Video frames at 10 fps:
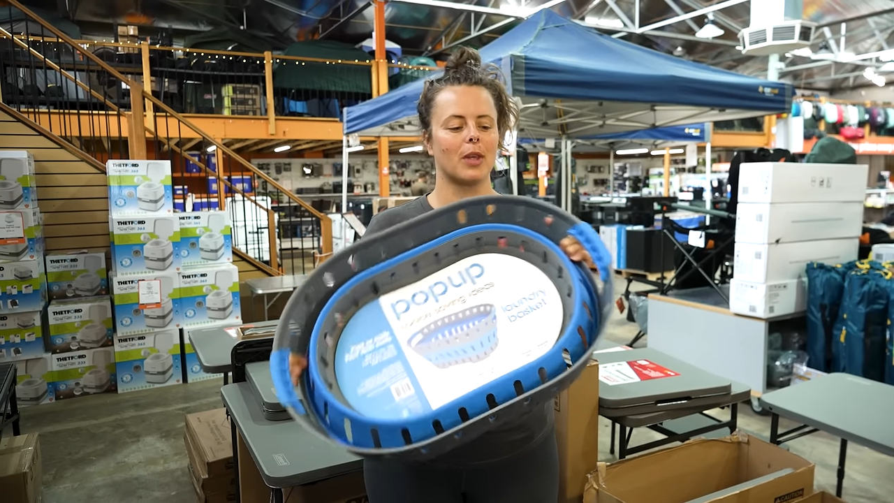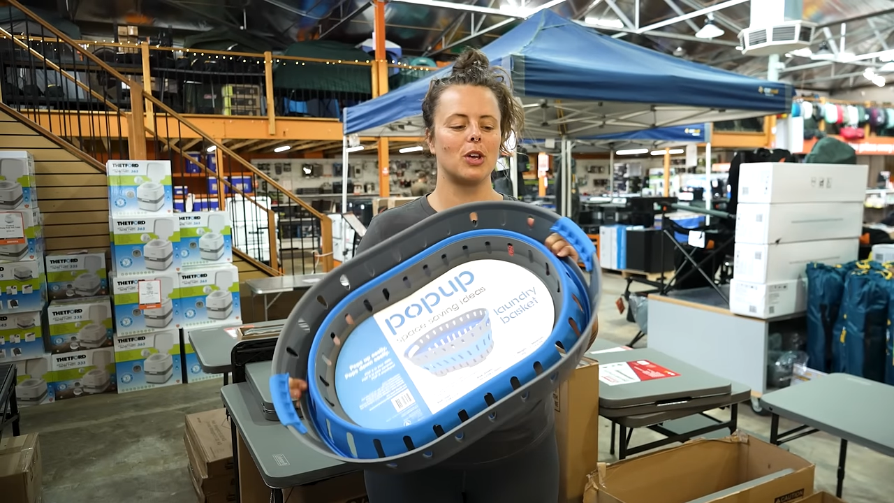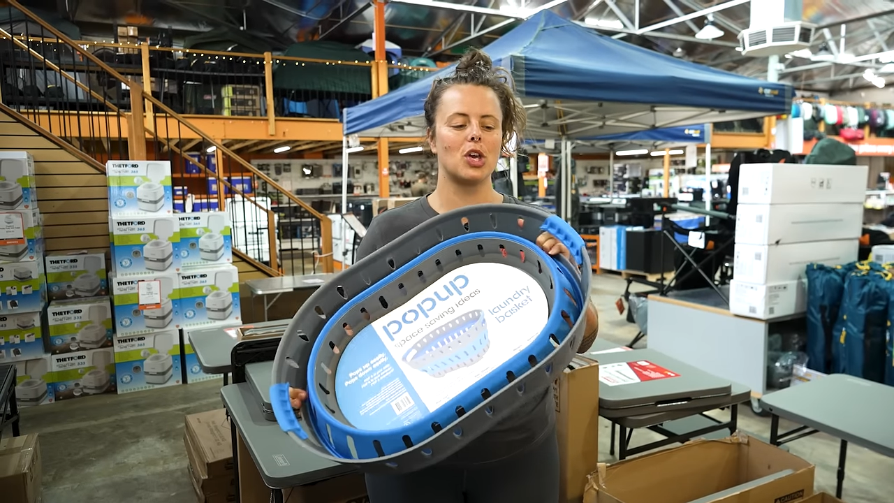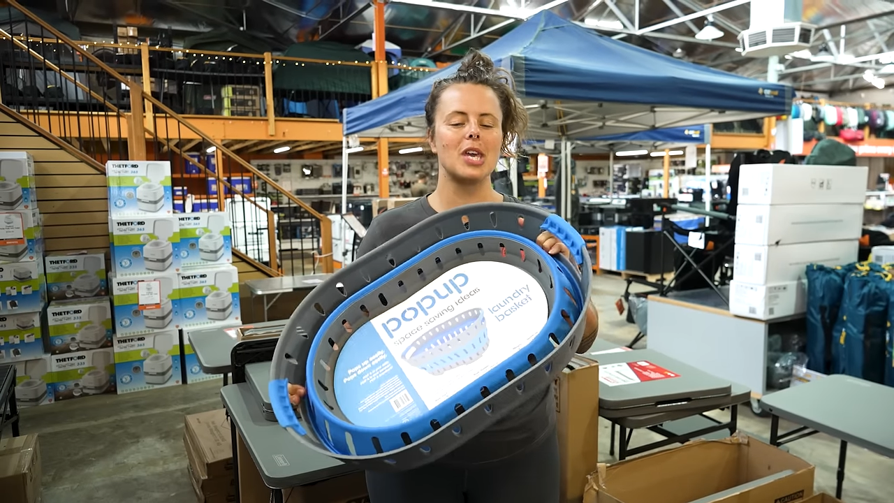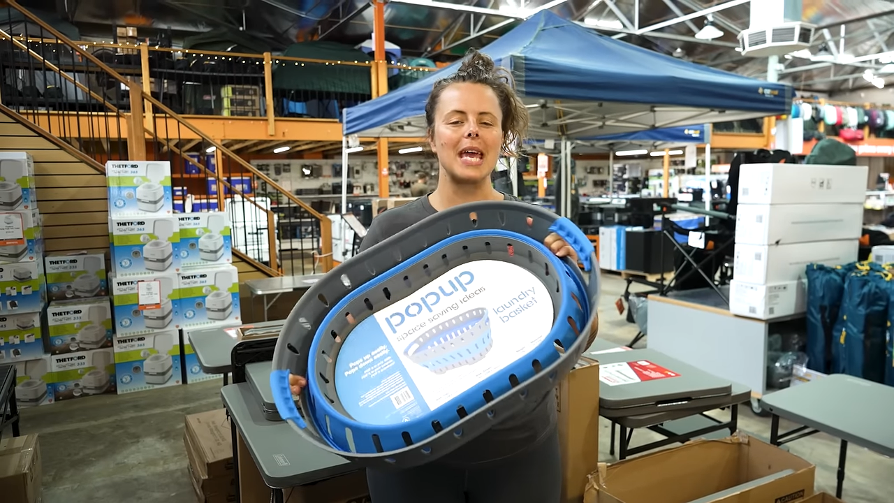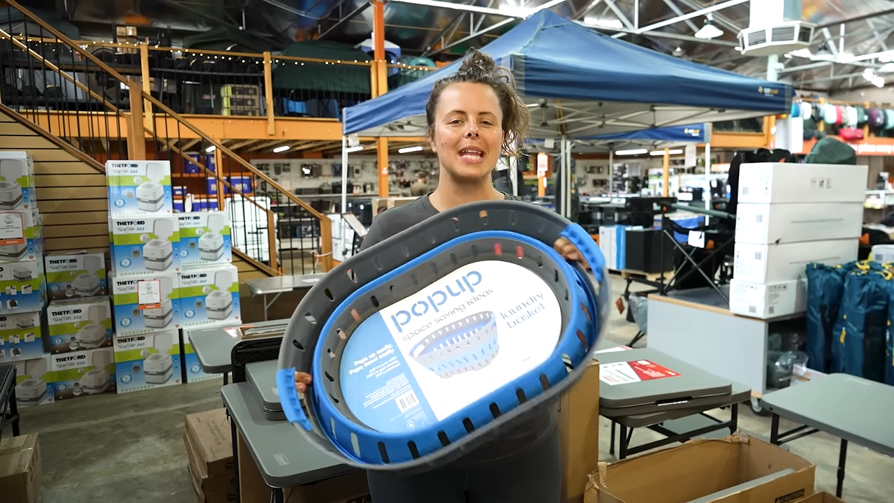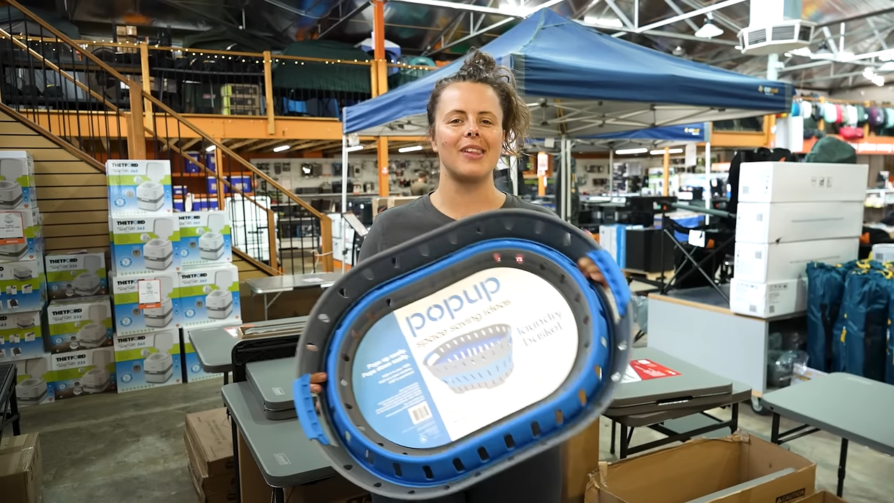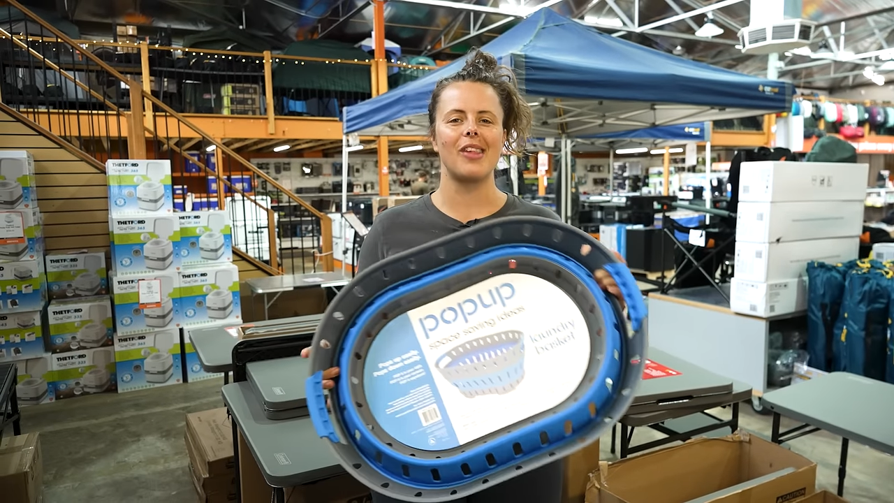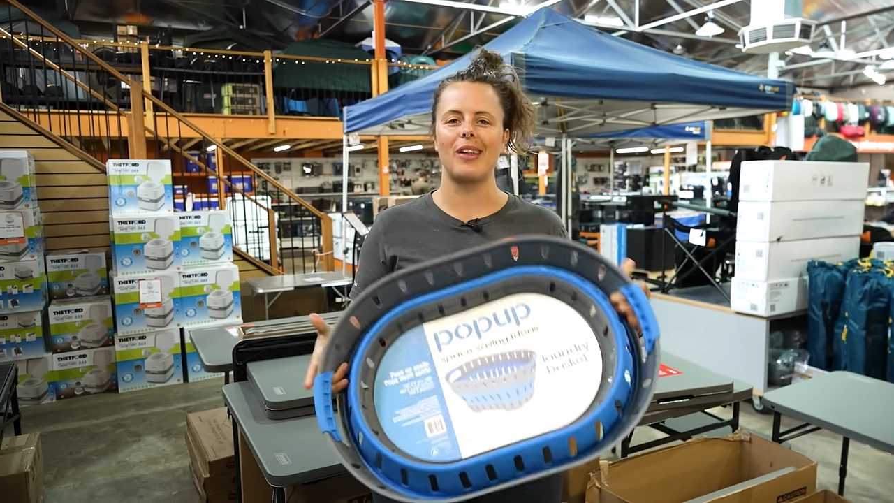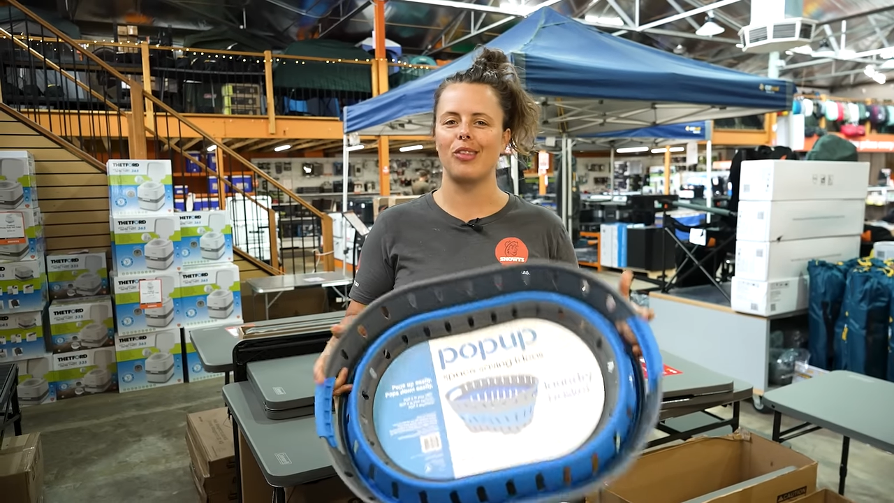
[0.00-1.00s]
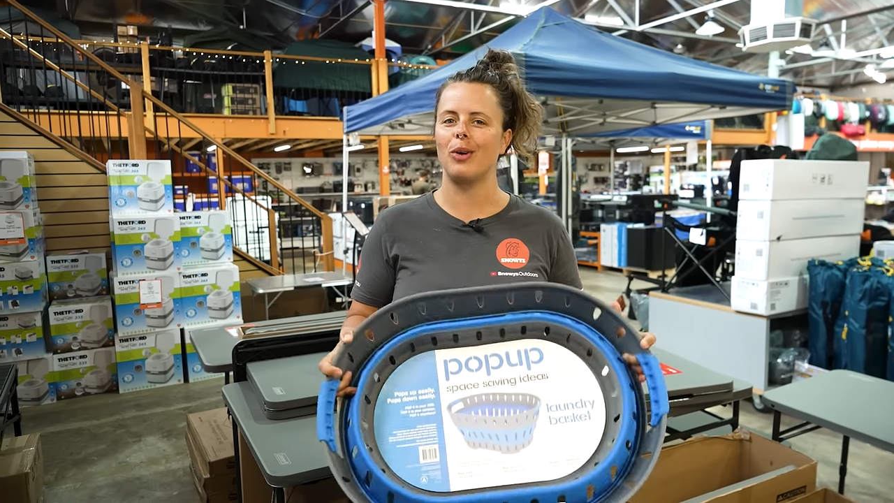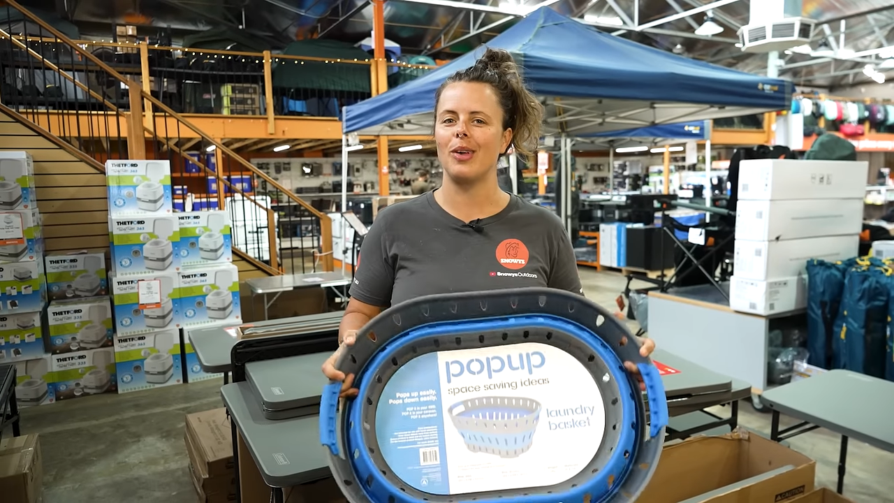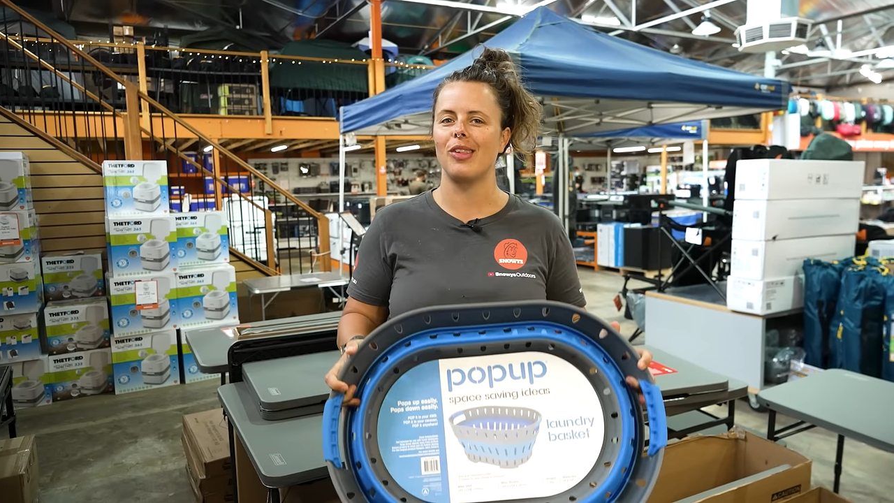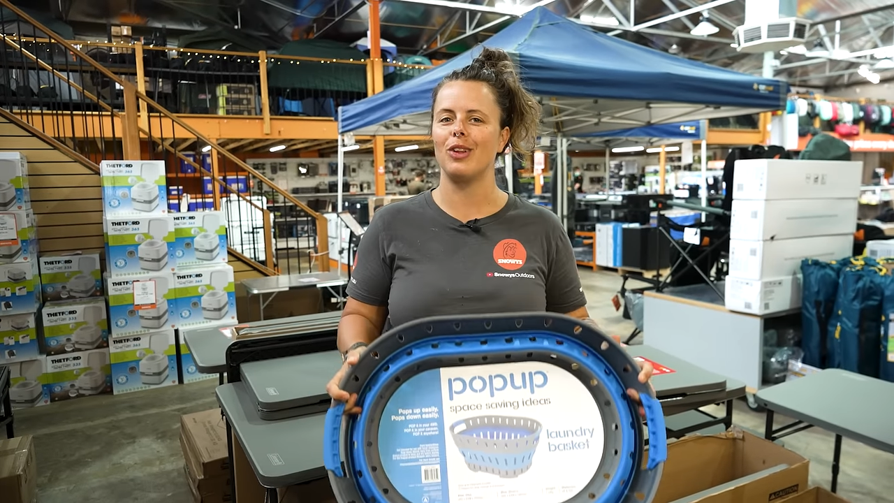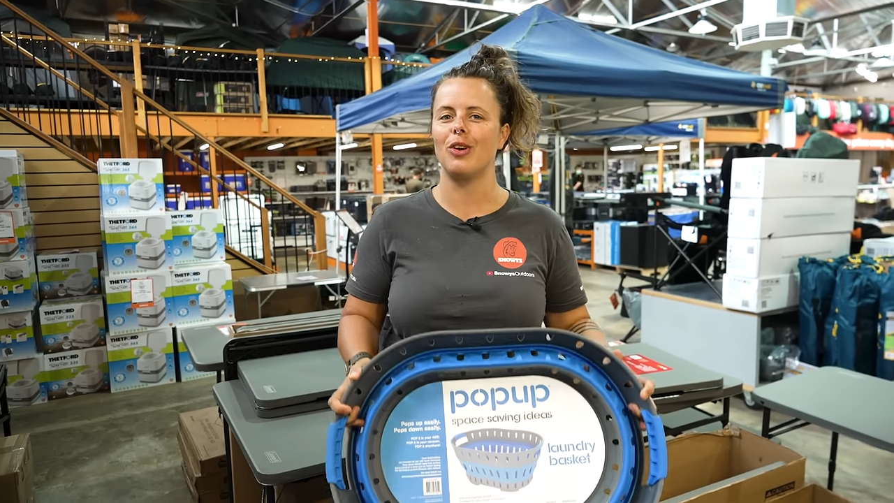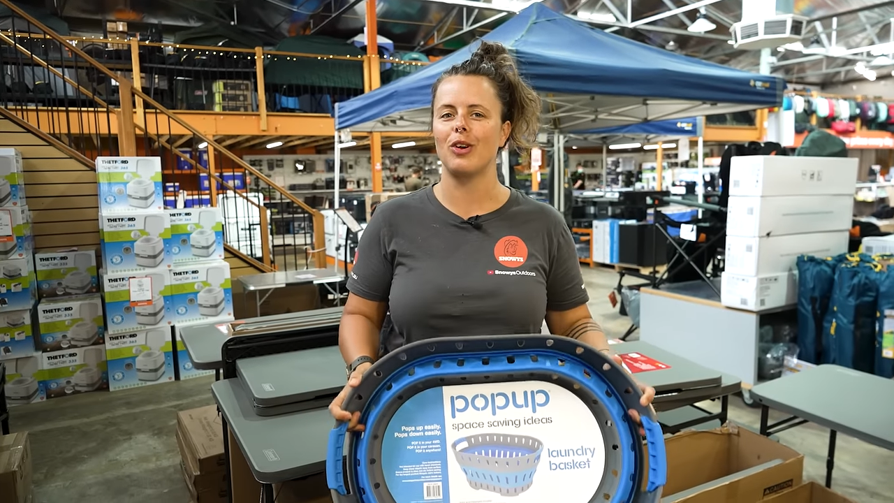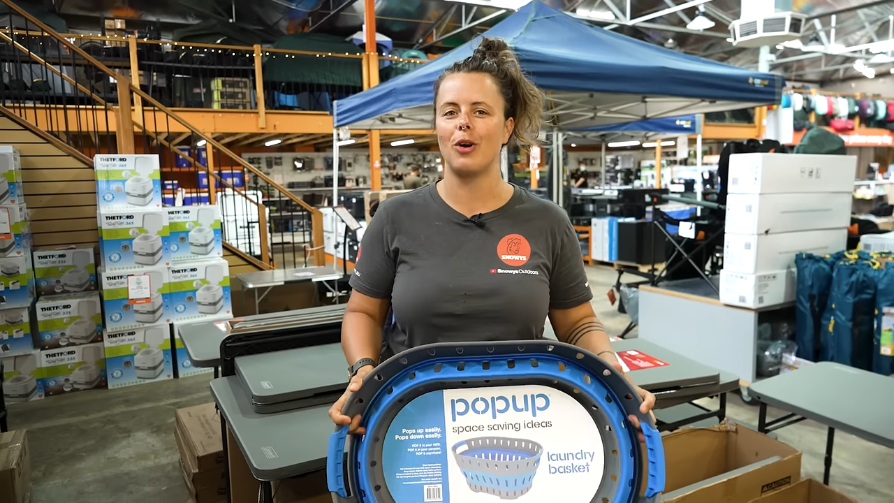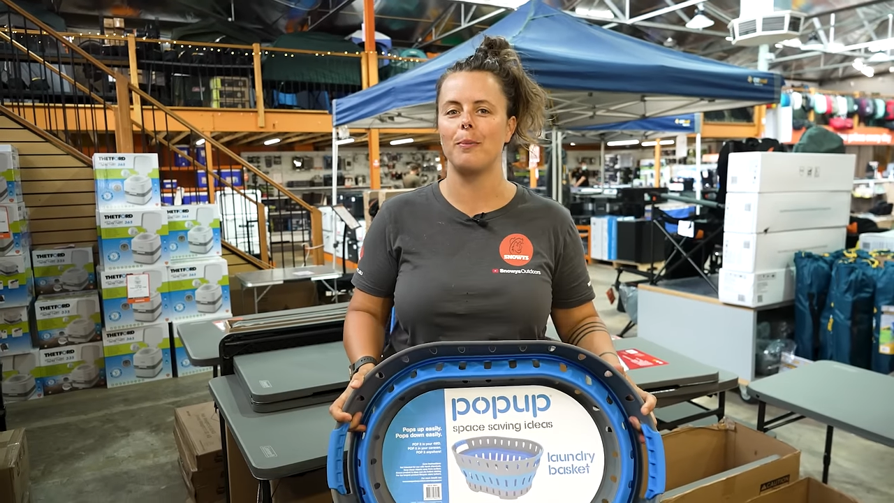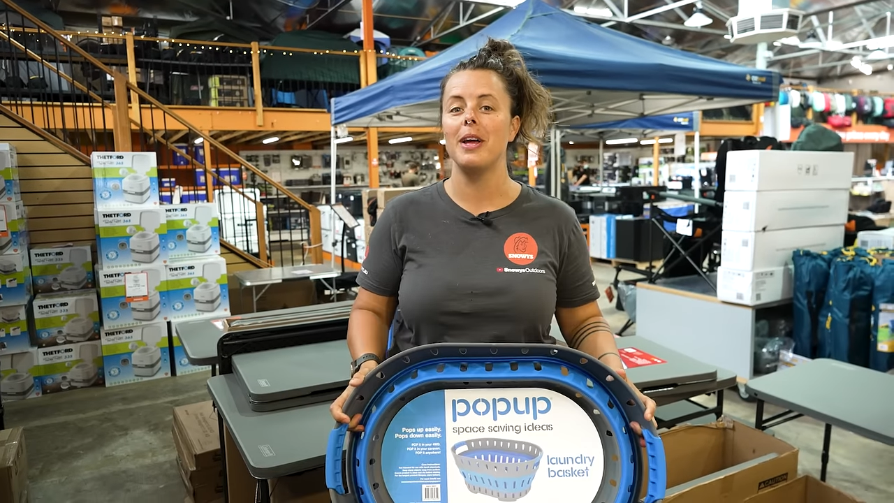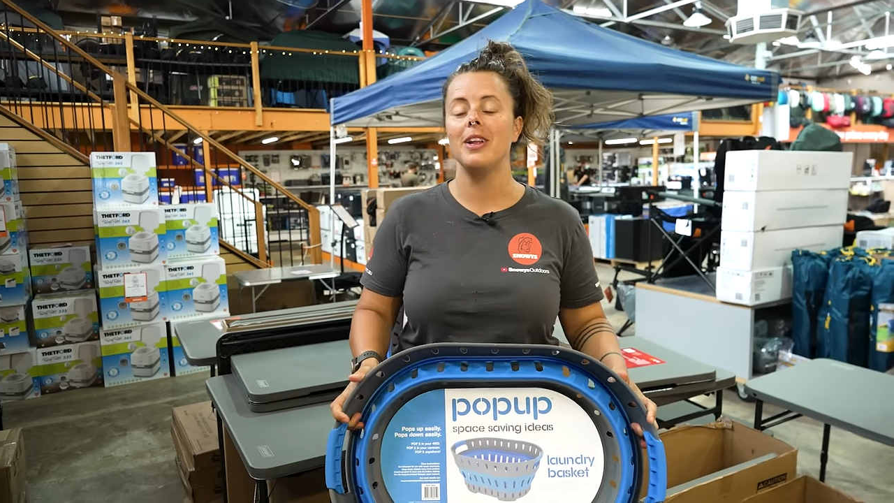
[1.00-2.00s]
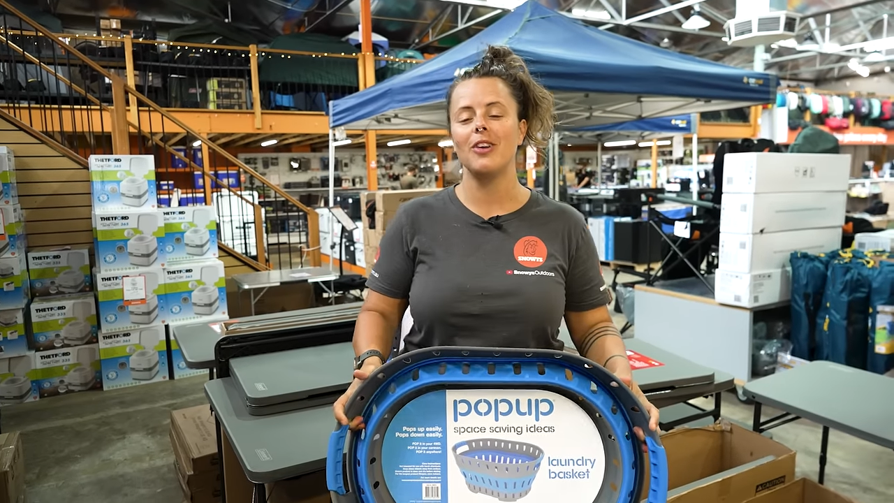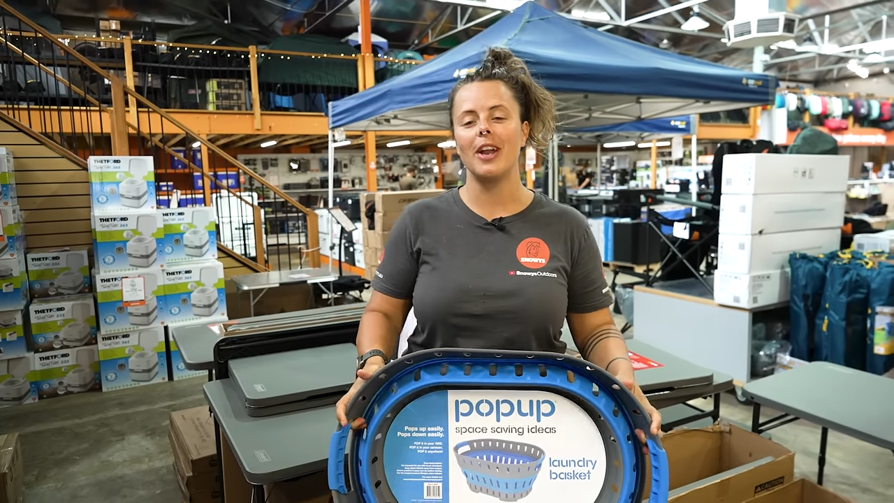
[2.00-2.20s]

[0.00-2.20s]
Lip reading: You can get this at snooze.com.au